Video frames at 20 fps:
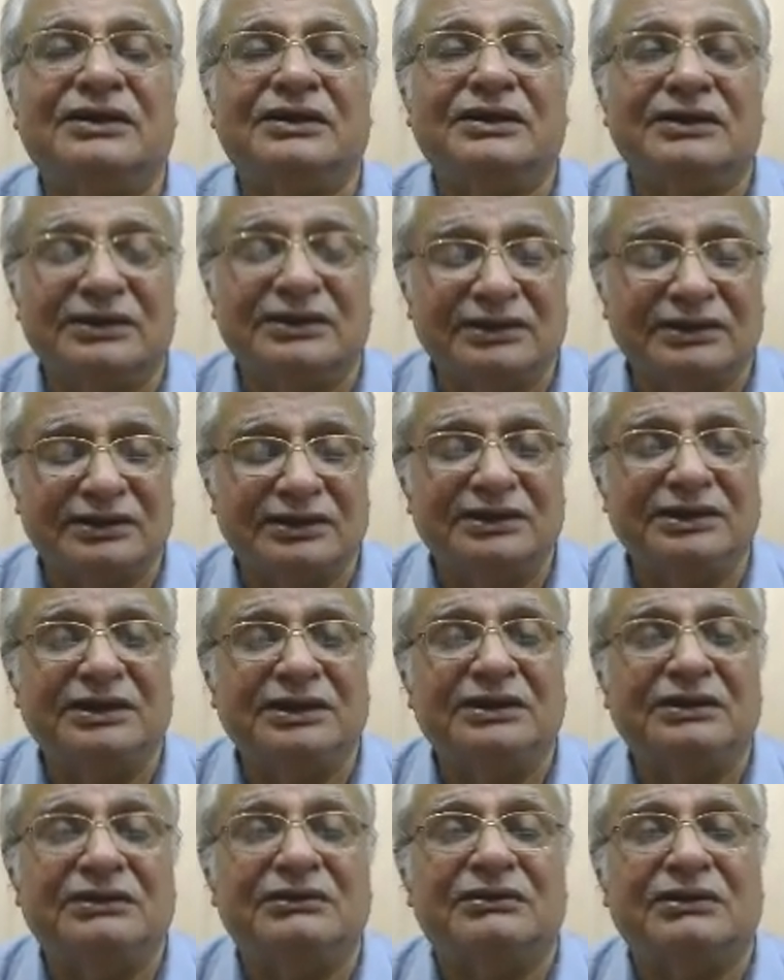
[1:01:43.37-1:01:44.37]
in the
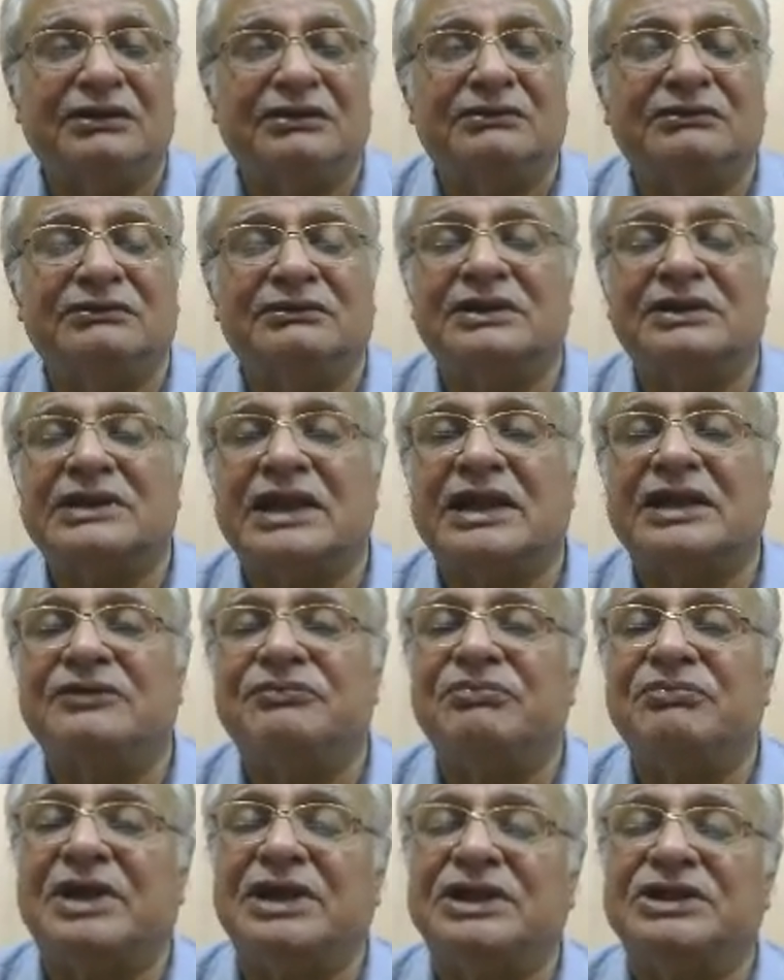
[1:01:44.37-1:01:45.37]
tariff
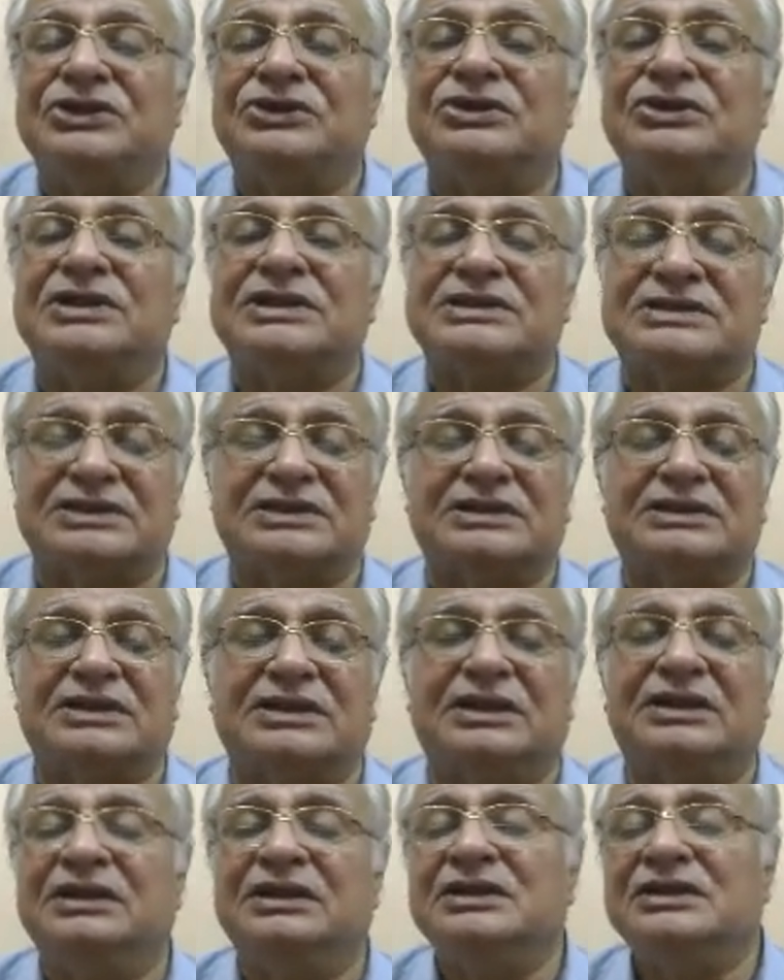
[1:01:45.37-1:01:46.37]
manual, etc.
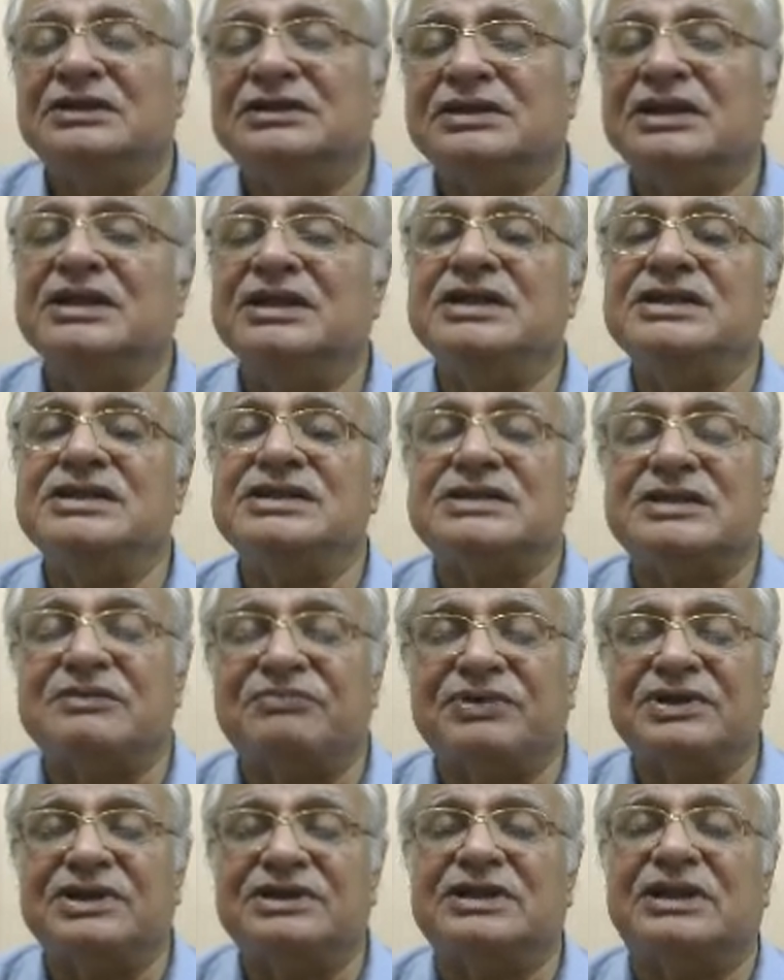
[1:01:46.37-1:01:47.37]
The DG shipping
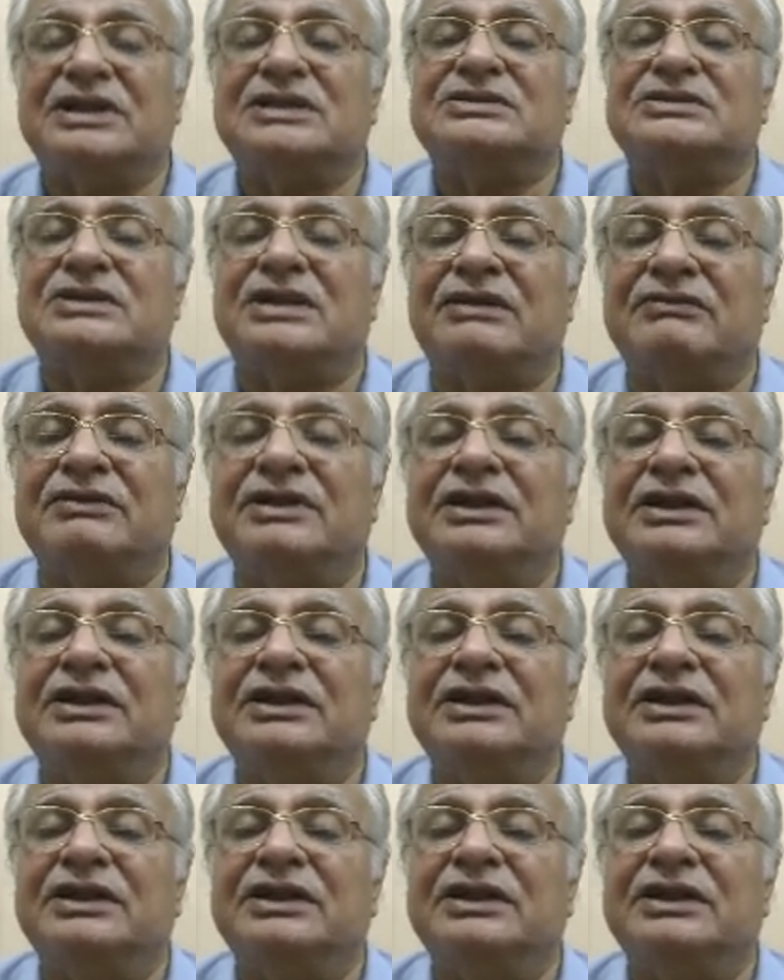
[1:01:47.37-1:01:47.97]
is also having.